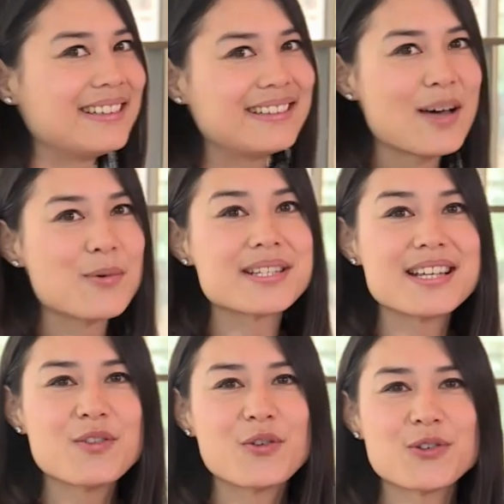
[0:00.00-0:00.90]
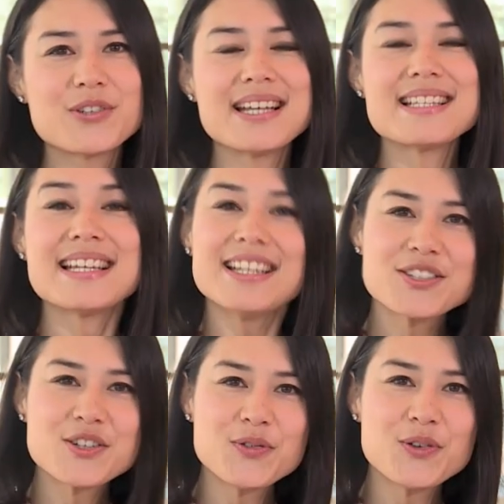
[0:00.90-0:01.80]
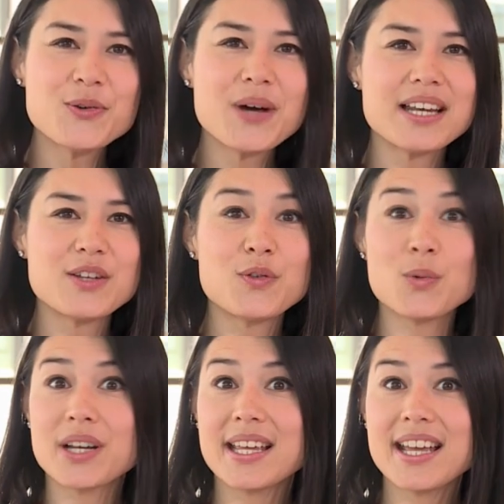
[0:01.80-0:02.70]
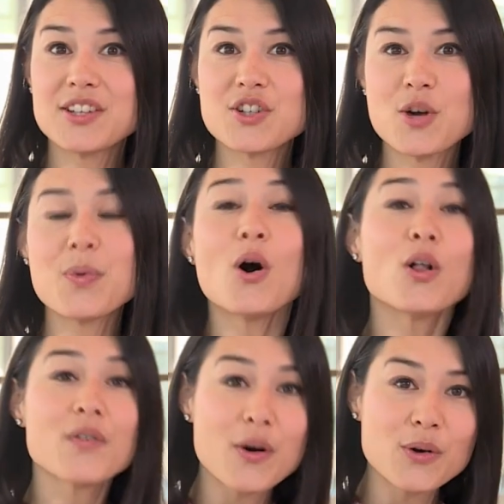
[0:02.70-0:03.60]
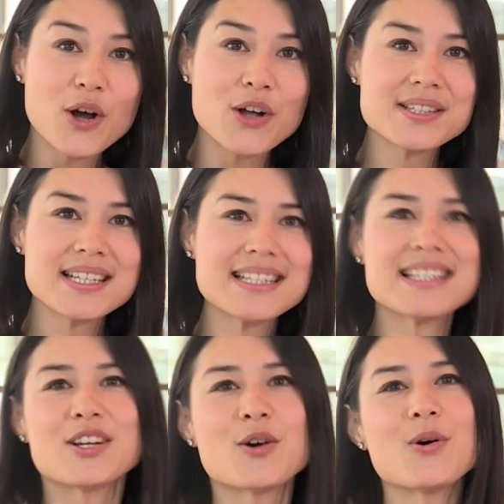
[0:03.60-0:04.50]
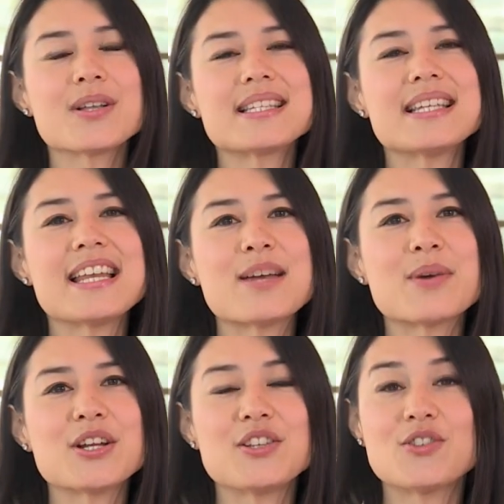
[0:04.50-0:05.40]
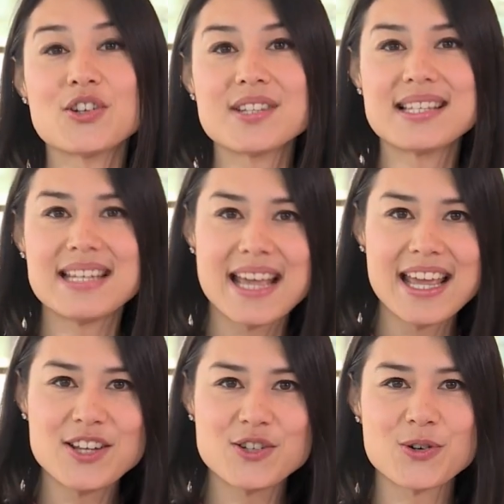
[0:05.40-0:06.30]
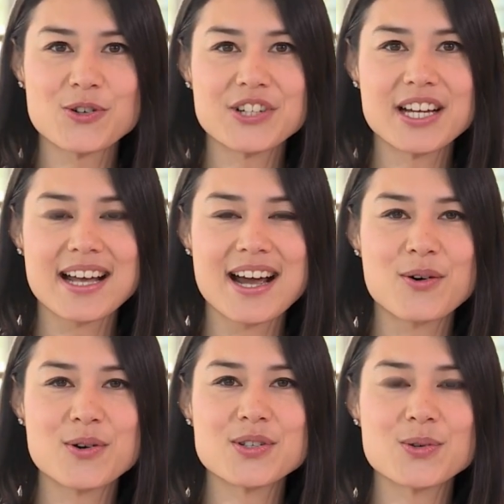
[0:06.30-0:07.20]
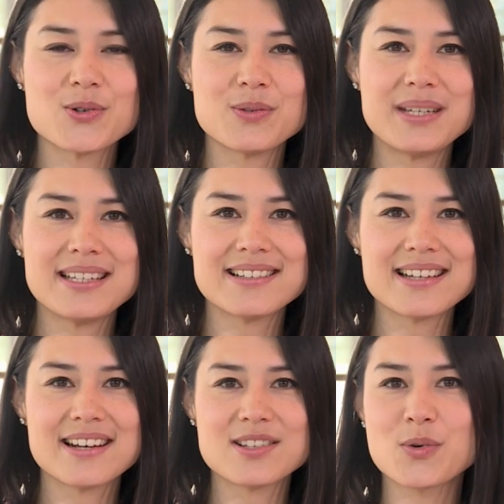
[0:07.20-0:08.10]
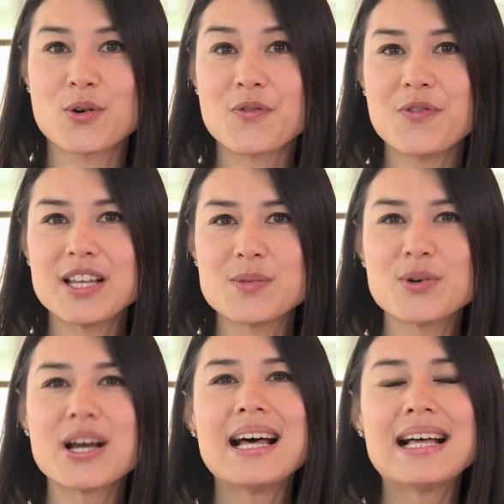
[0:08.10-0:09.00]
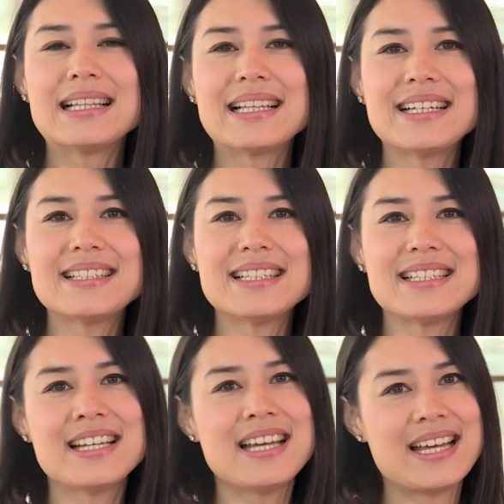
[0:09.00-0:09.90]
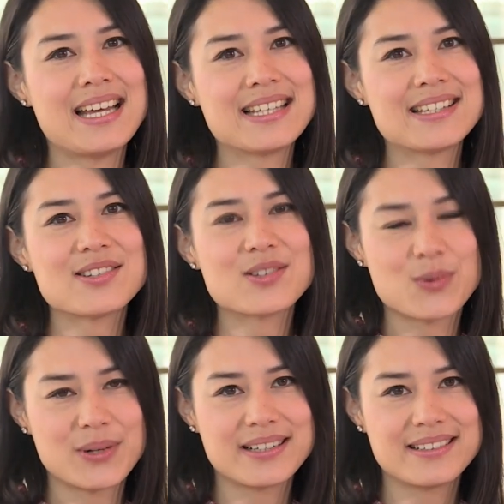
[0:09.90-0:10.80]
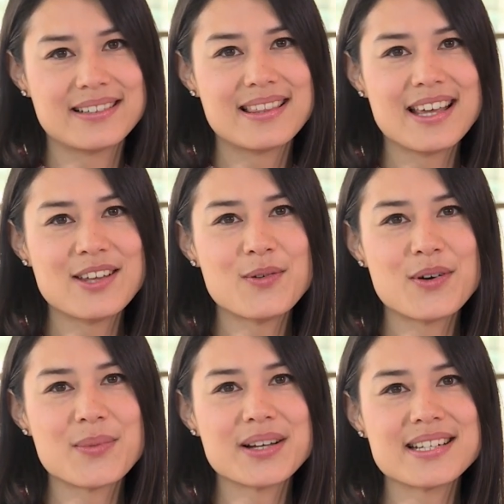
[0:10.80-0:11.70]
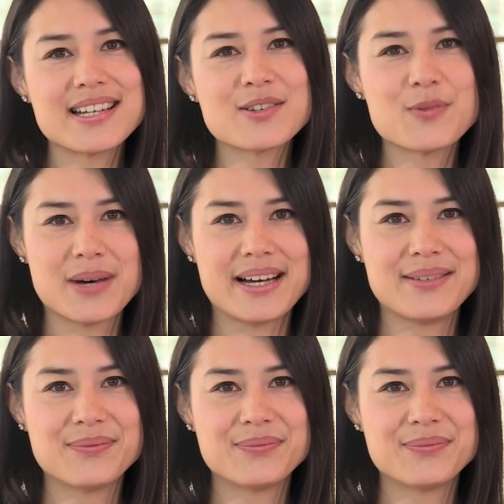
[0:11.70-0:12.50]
That was it for today's interview, and if you want to catch up all of our content, then go on cnnmoney.ch or check our social media channels. We're on Facebook, LinkedIn and Twitter. Thank you very much and goodbye.